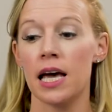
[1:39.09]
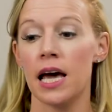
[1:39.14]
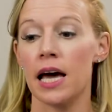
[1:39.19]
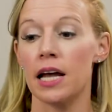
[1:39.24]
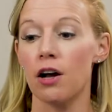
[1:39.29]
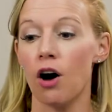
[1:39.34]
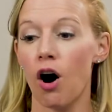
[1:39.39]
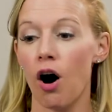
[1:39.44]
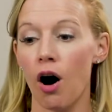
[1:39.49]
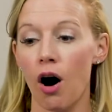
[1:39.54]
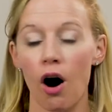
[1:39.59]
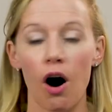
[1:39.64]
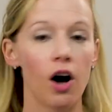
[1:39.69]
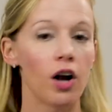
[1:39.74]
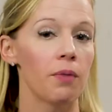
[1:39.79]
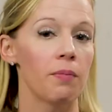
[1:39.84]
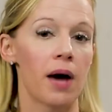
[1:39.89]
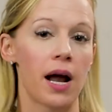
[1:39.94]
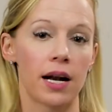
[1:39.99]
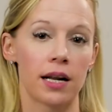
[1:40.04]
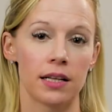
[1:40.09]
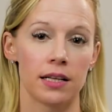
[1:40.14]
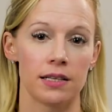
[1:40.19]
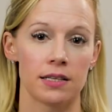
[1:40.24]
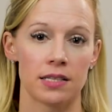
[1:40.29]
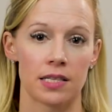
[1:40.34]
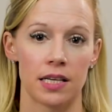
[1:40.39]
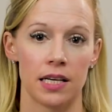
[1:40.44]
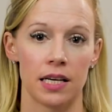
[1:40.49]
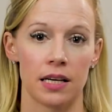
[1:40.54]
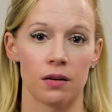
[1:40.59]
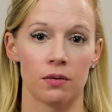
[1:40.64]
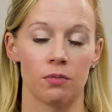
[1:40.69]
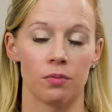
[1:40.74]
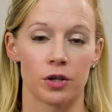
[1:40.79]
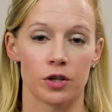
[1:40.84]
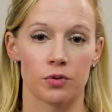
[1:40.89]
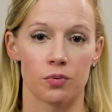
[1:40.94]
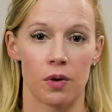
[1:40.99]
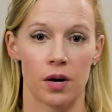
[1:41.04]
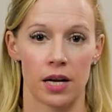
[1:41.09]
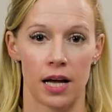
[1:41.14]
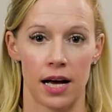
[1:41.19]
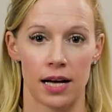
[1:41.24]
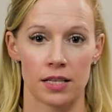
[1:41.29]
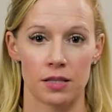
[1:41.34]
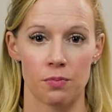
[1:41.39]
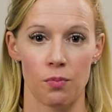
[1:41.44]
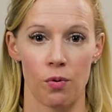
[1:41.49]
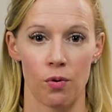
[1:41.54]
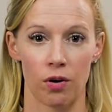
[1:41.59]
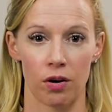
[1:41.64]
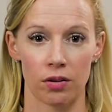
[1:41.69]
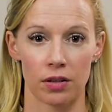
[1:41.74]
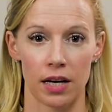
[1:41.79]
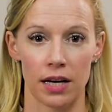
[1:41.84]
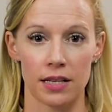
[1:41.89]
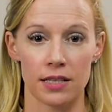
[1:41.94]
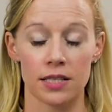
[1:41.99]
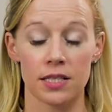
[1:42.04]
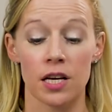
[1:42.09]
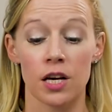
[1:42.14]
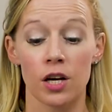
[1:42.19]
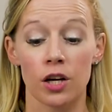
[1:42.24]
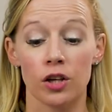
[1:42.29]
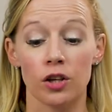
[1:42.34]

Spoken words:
and automatically see which one has more or less.